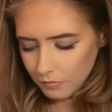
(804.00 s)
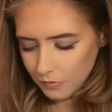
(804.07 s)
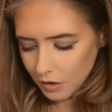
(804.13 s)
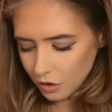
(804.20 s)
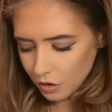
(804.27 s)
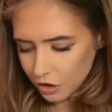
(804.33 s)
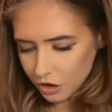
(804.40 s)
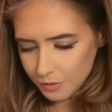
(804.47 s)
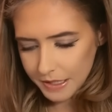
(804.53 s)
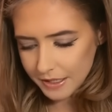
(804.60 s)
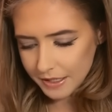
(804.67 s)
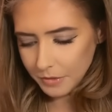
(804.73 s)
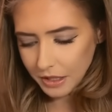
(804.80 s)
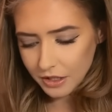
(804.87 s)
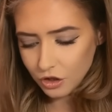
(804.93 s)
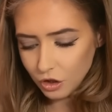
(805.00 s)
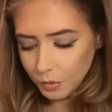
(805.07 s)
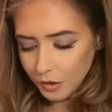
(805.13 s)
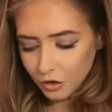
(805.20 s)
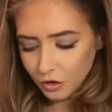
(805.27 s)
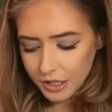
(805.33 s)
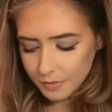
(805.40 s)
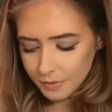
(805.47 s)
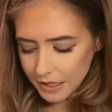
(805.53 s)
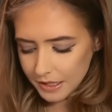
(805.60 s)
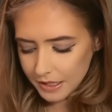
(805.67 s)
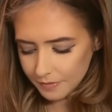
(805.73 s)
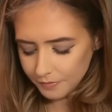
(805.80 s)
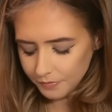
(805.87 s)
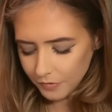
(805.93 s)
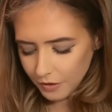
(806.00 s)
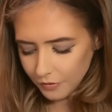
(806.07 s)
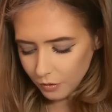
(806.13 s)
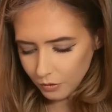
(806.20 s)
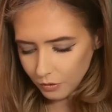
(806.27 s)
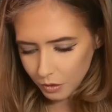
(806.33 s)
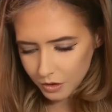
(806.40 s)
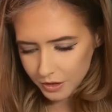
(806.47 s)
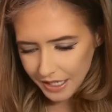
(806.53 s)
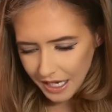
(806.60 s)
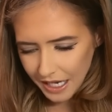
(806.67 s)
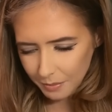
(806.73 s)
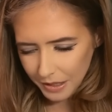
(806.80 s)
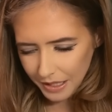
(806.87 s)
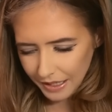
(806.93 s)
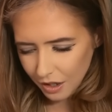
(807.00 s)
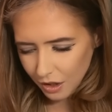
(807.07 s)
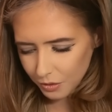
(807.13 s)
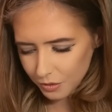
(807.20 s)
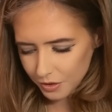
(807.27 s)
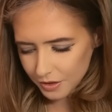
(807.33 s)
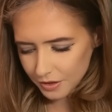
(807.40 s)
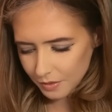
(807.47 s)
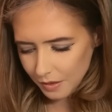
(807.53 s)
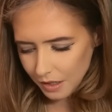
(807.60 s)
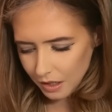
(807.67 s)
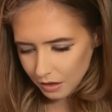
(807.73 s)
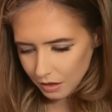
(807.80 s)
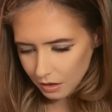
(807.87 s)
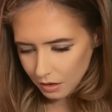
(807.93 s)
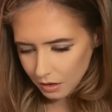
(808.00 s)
It could just be something to do with Christmas. The Four of Wands can be like house as well.